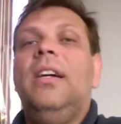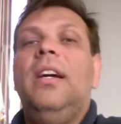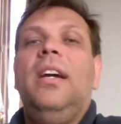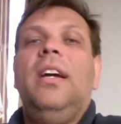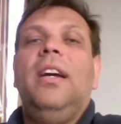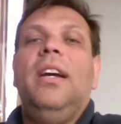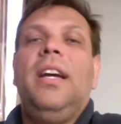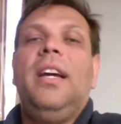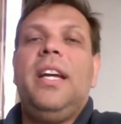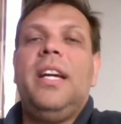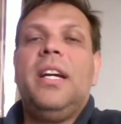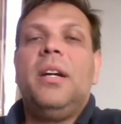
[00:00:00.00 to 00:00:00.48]

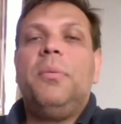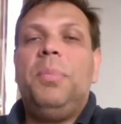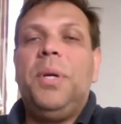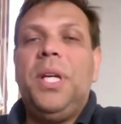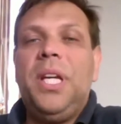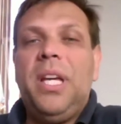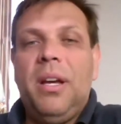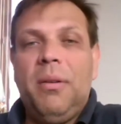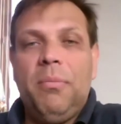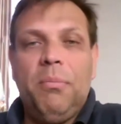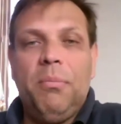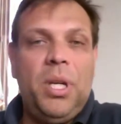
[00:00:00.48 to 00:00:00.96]

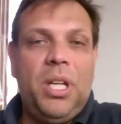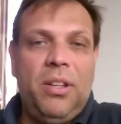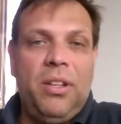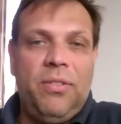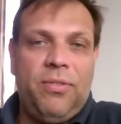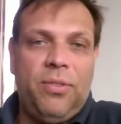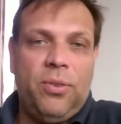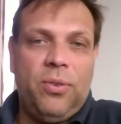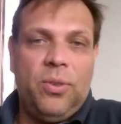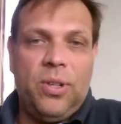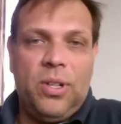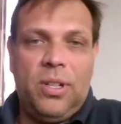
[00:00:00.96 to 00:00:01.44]
Airbnb
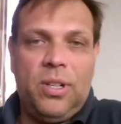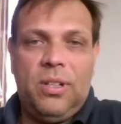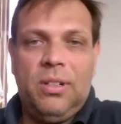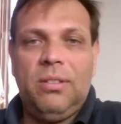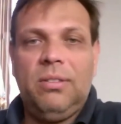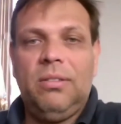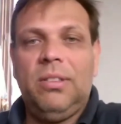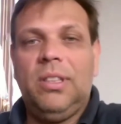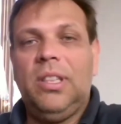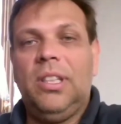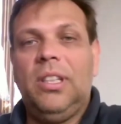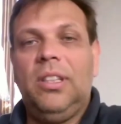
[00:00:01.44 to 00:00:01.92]

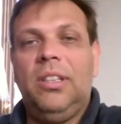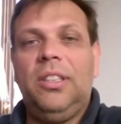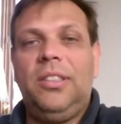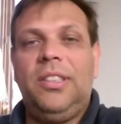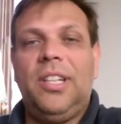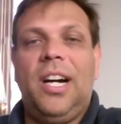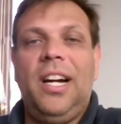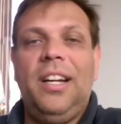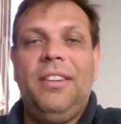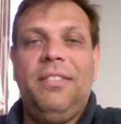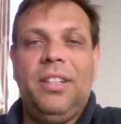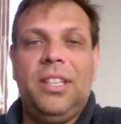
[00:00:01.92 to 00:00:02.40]
for the
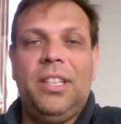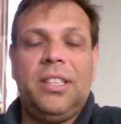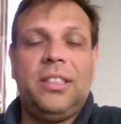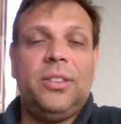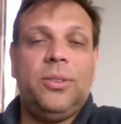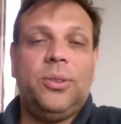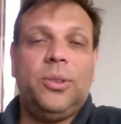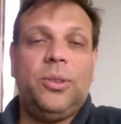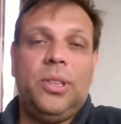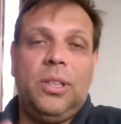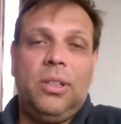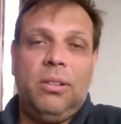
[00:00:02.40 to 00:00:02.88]
divers
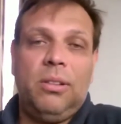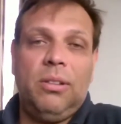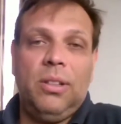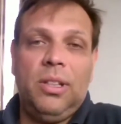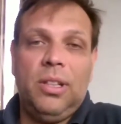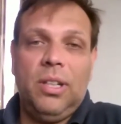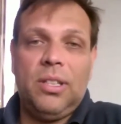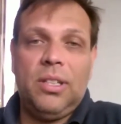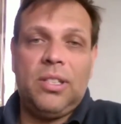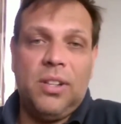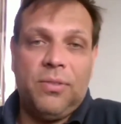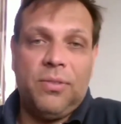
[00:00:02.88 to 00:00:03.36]
or
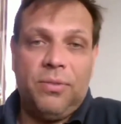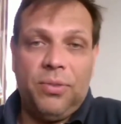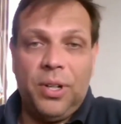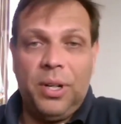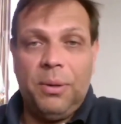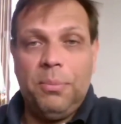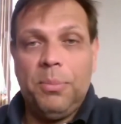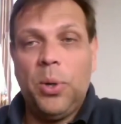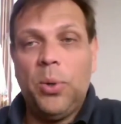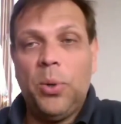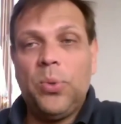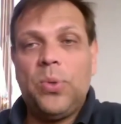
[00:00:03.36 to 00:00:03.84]
safari
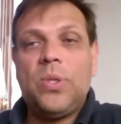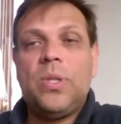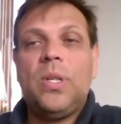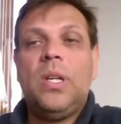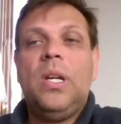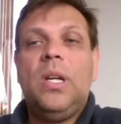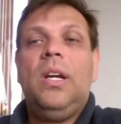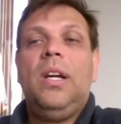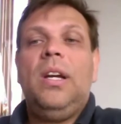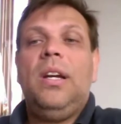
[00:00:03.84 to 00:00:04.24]
boats,